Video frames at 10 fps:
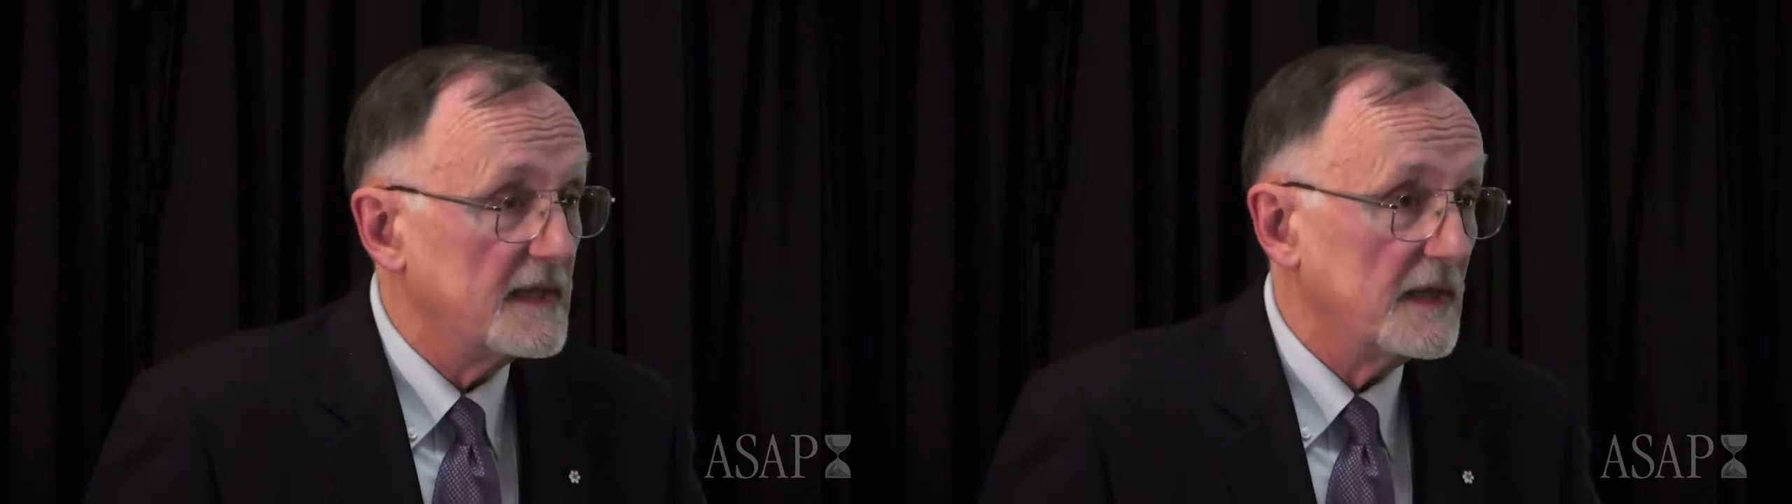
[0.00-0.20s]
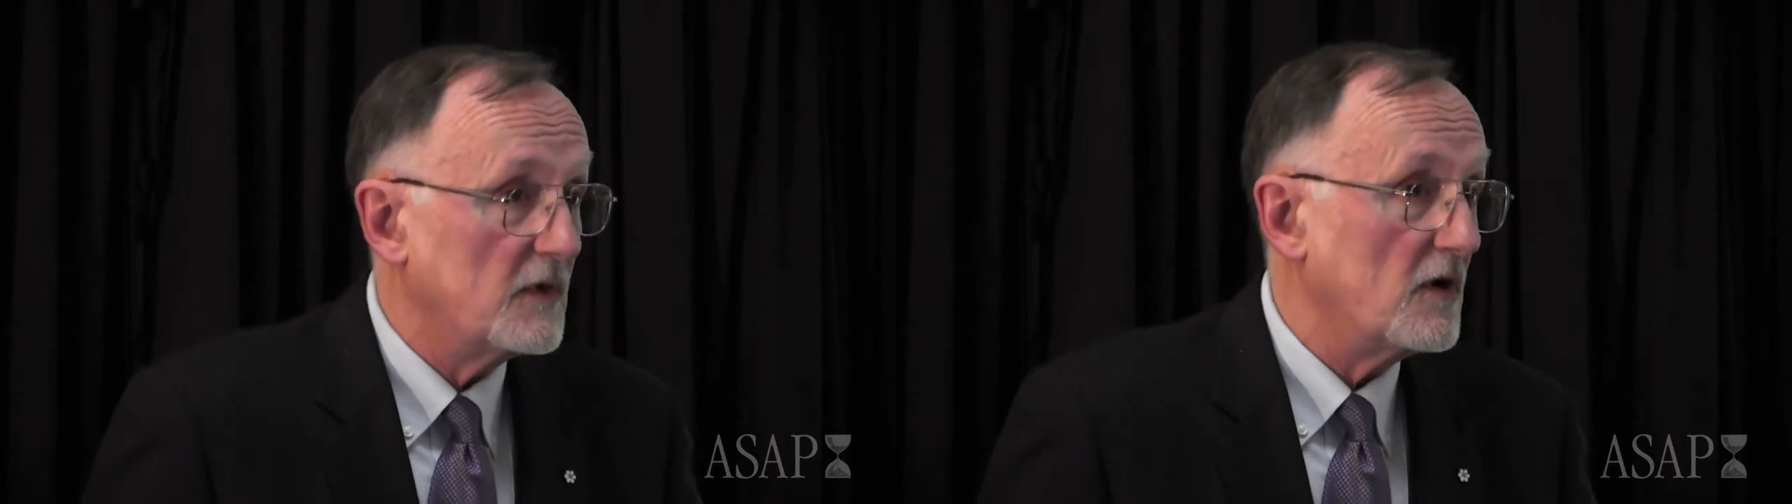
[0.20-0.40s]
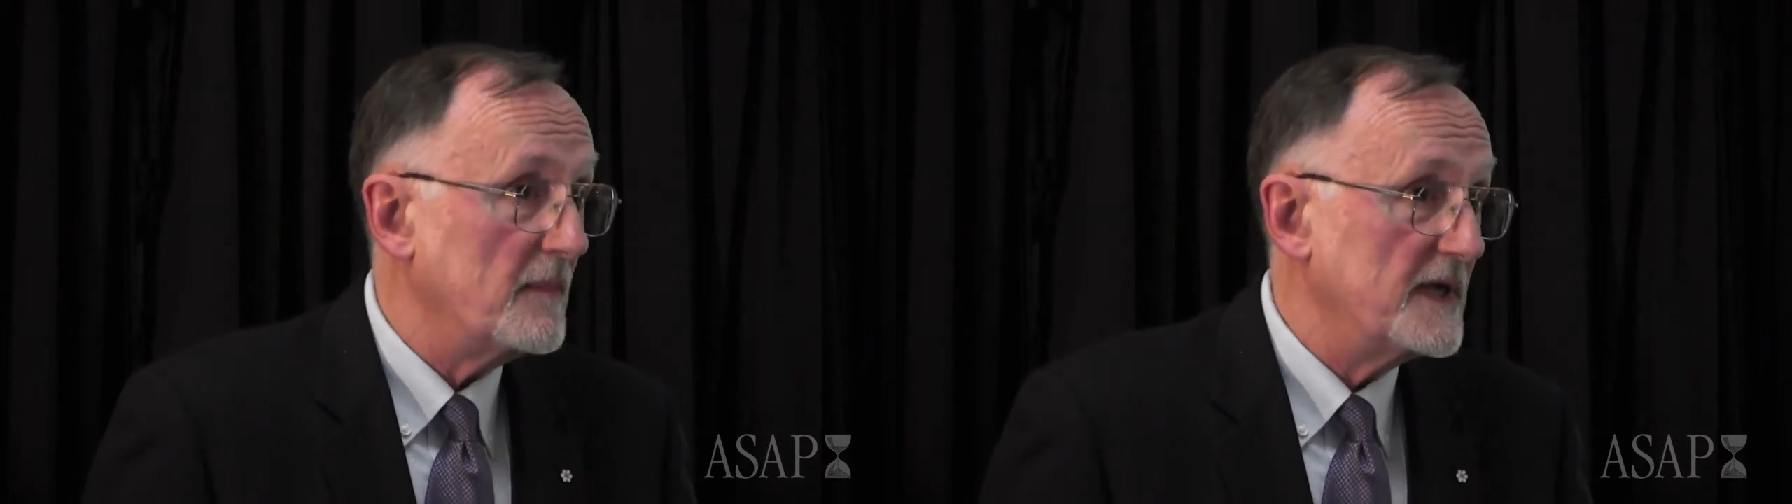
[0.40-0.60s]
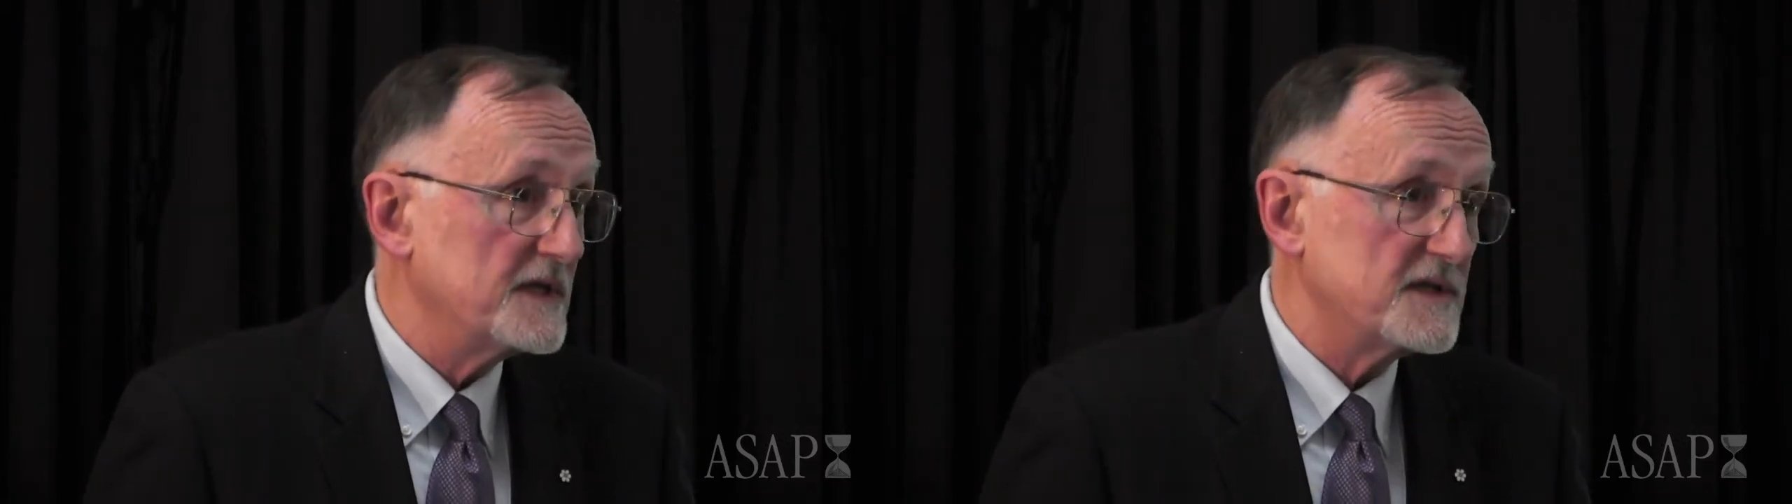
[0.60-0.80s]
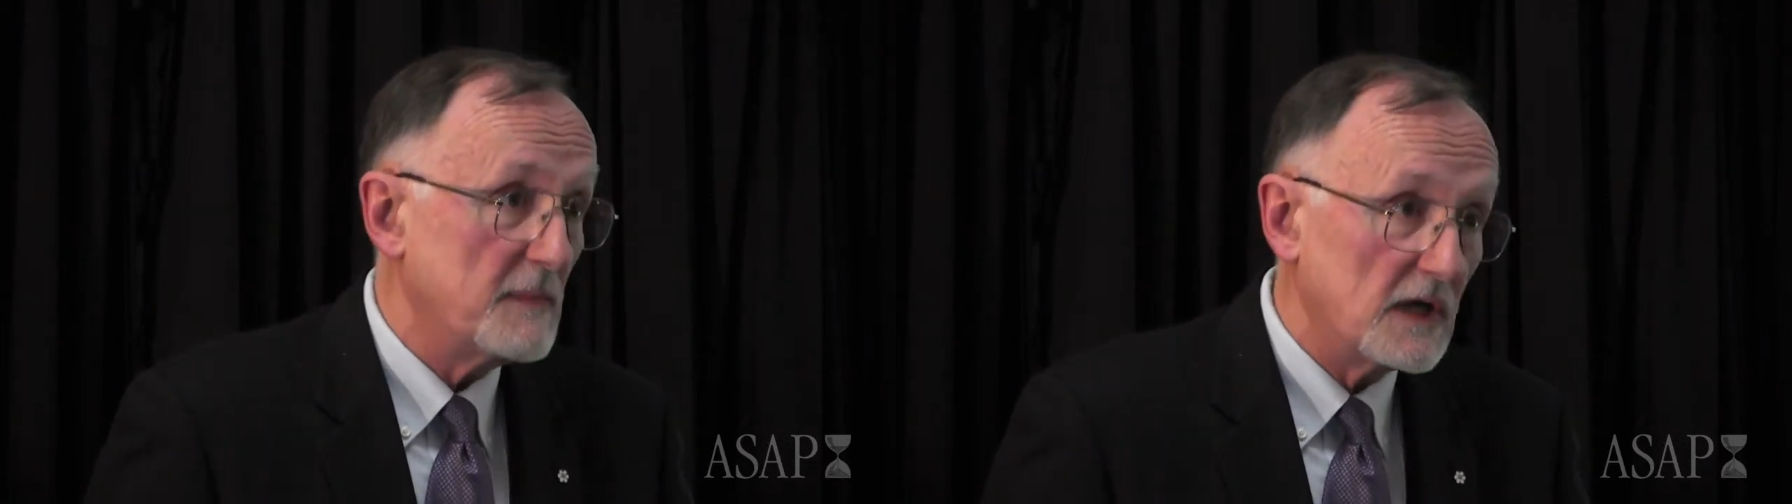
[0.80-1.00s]
They were all
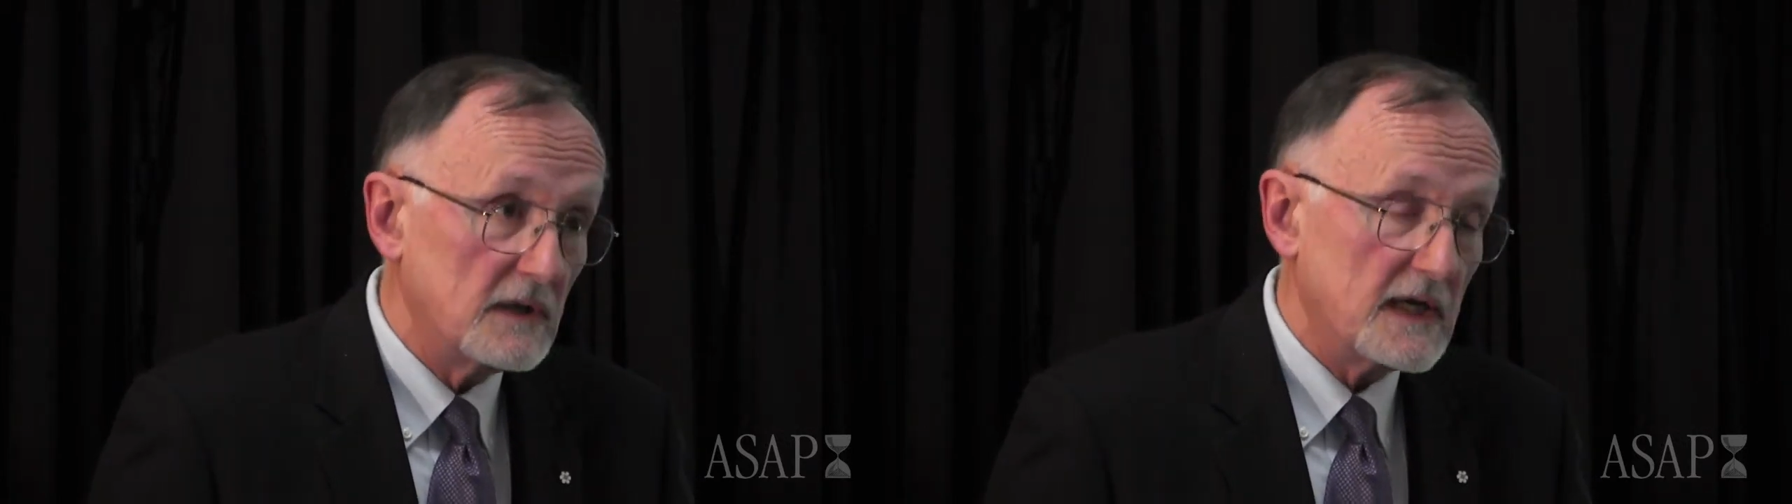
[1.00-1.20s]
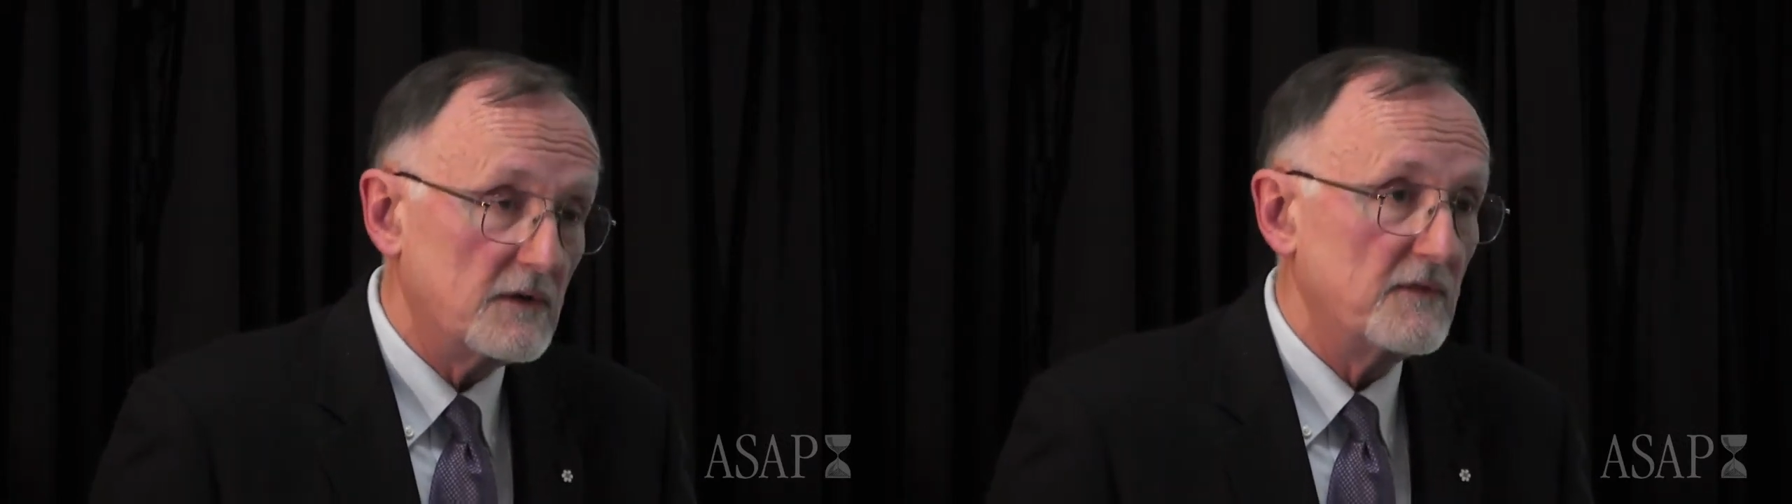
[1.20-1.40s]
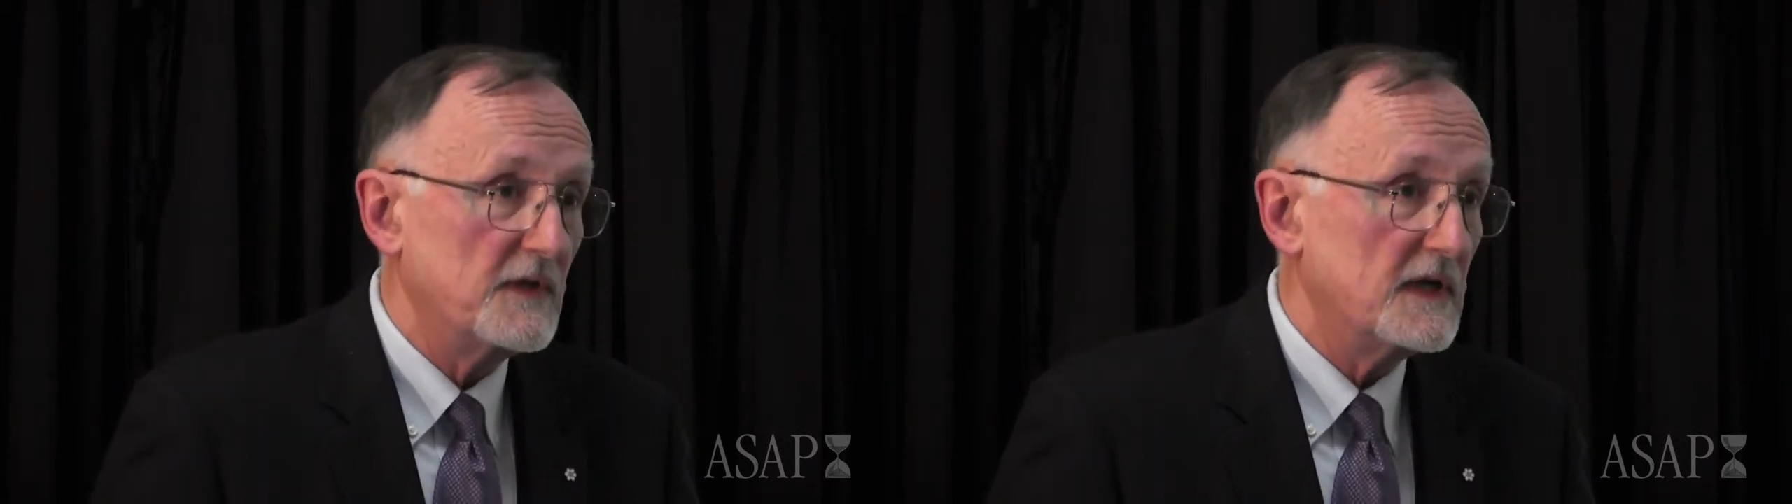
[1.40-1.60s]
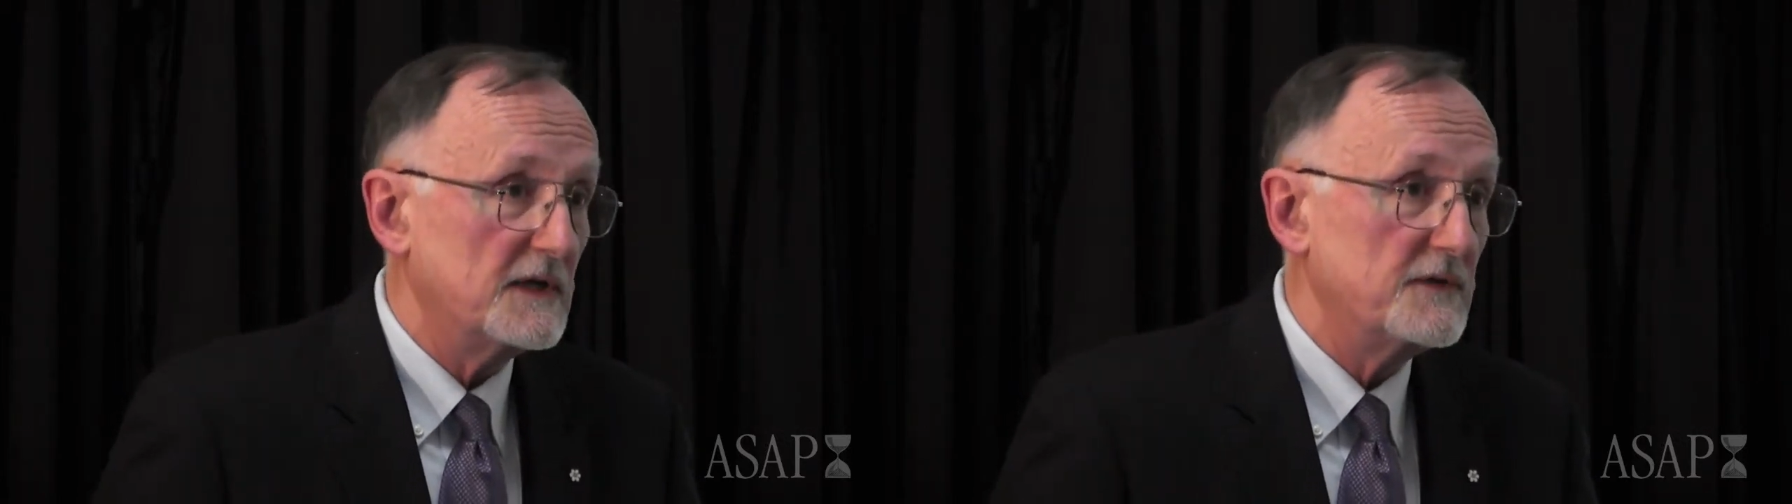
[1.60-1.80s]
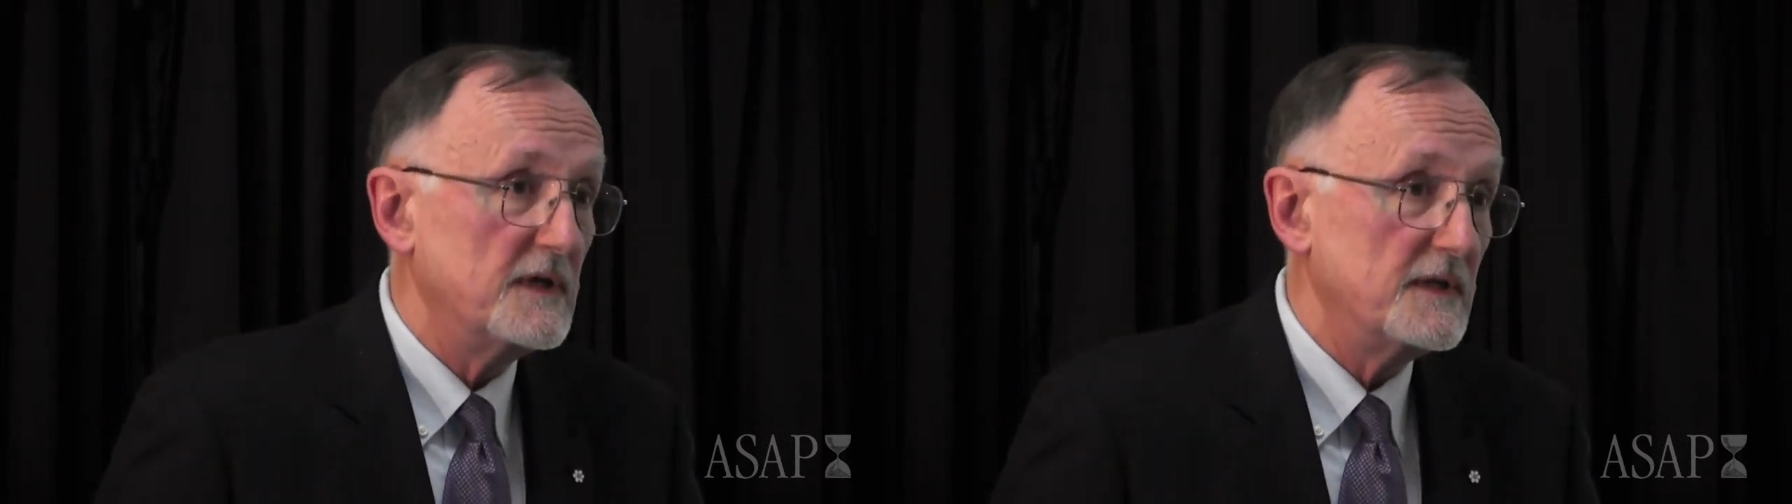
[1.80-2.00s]
being smuggled out of the country.